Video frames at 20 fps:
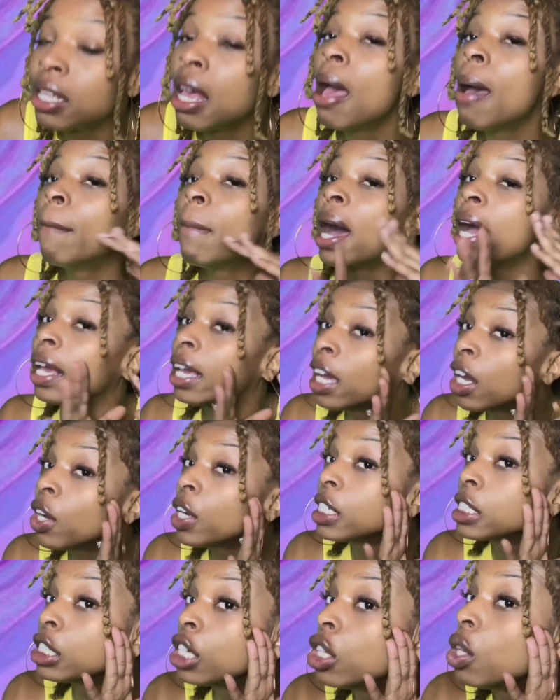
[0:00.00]
My ear is
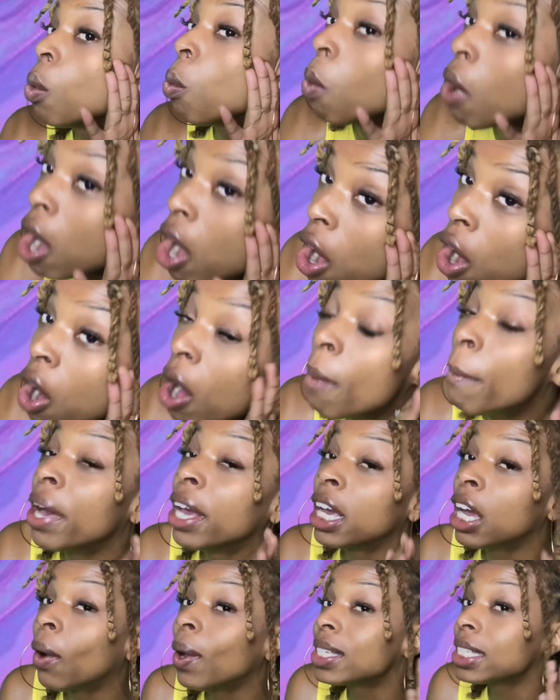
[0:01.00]
to the wall. My
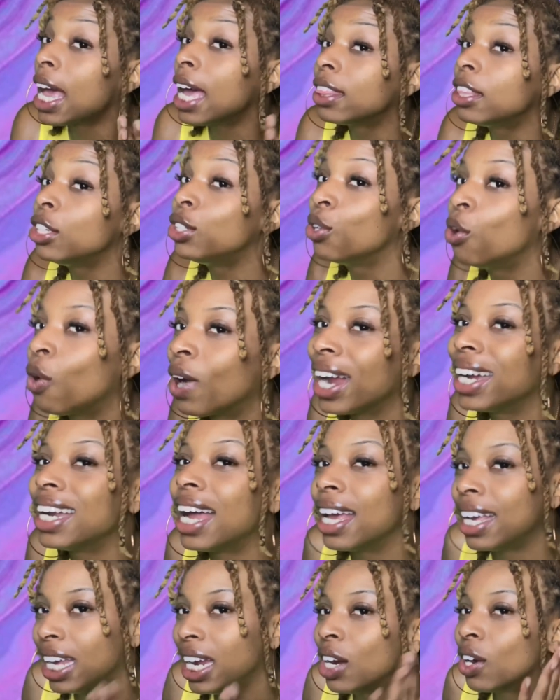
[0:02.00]
ear is at the door, and I
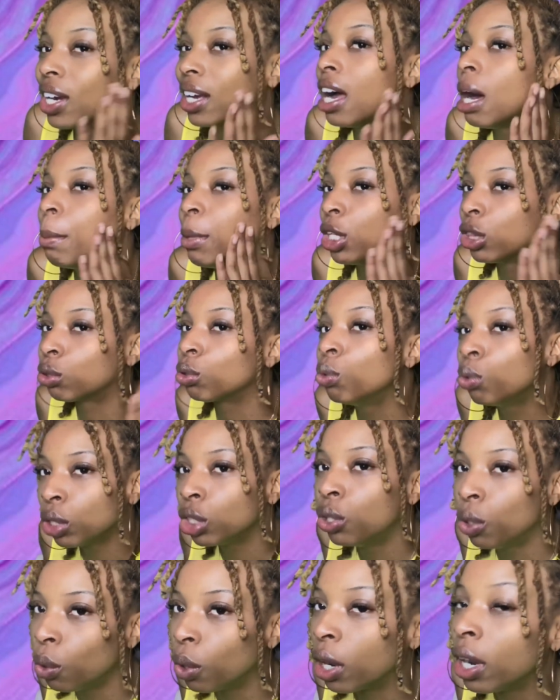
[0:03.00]
hear it coming through the
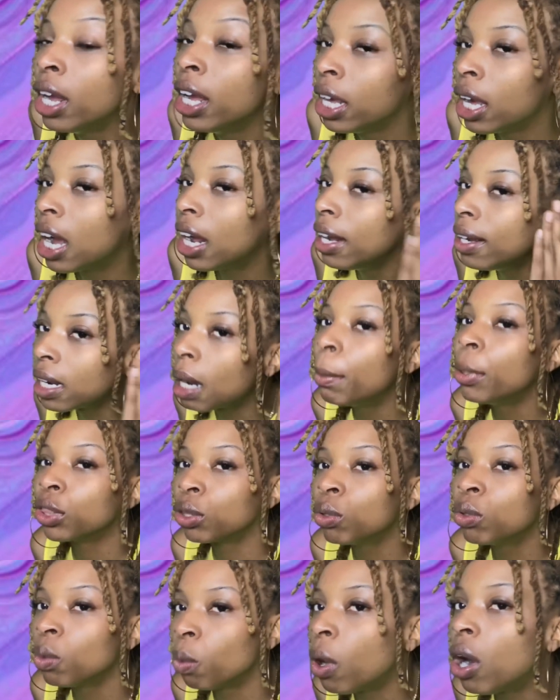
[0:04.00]
door. I hear it coming through
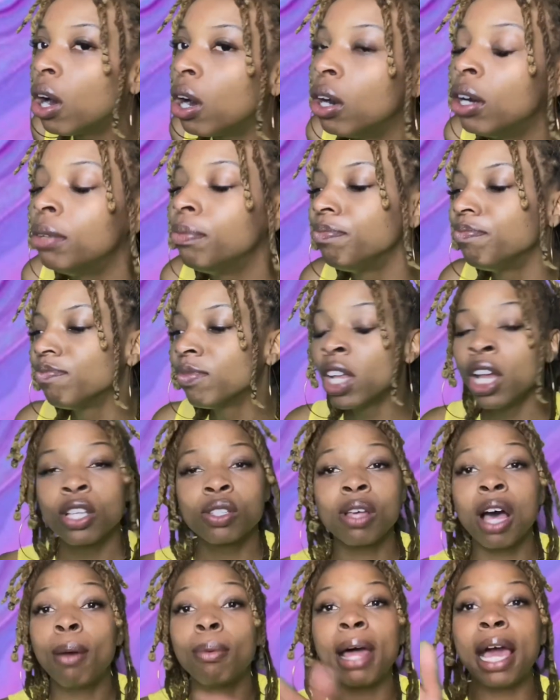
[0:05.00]
the wall. So
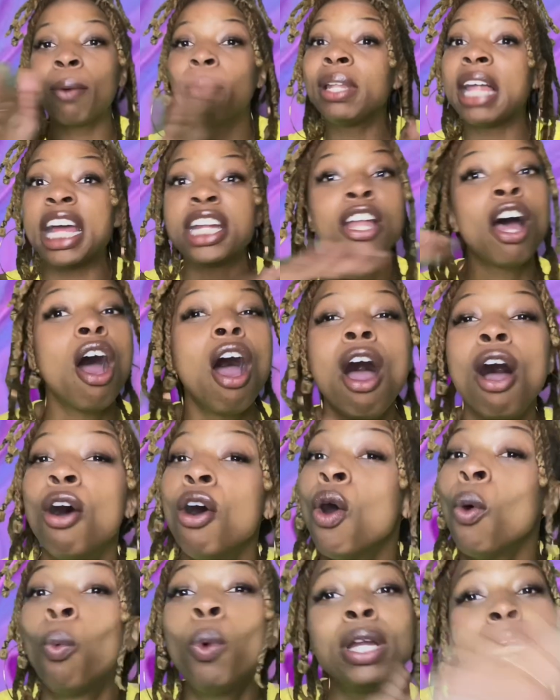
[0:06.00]
I'm like, we're like, nah,
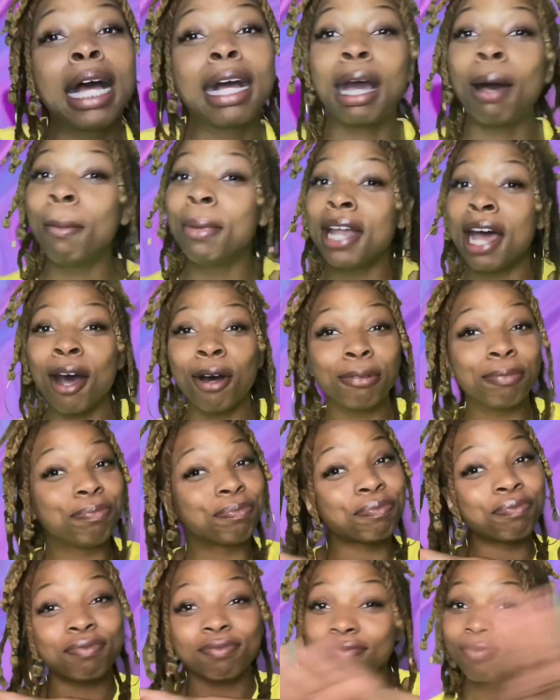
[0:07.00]
we're not coming out.
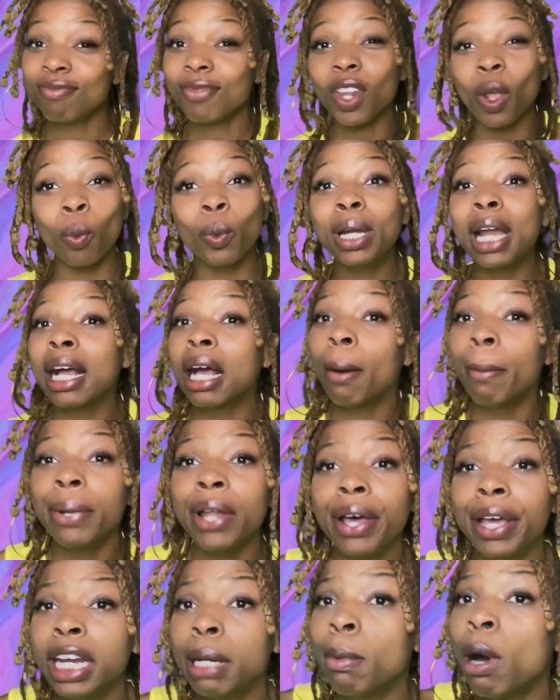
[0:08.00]
We're not coming out.
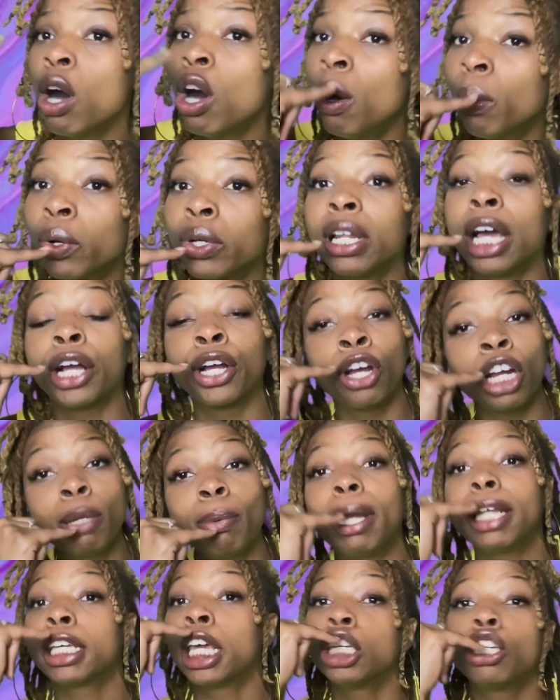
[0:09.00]
Hitting my homegirl like, girl, they about to
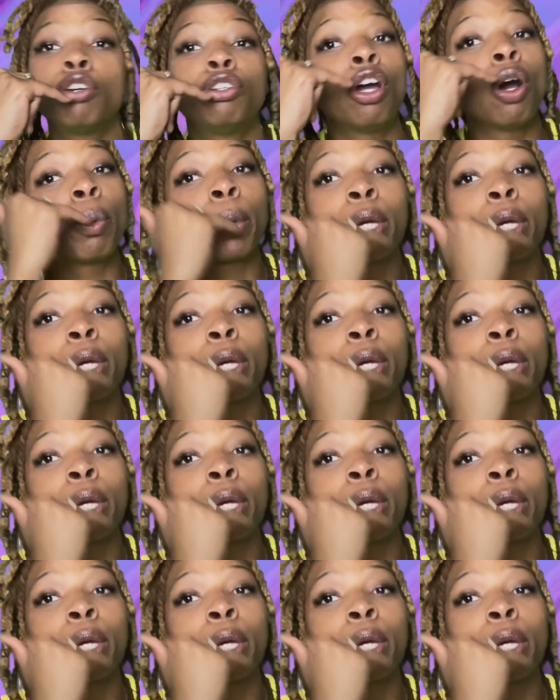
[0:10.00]
kick your door in.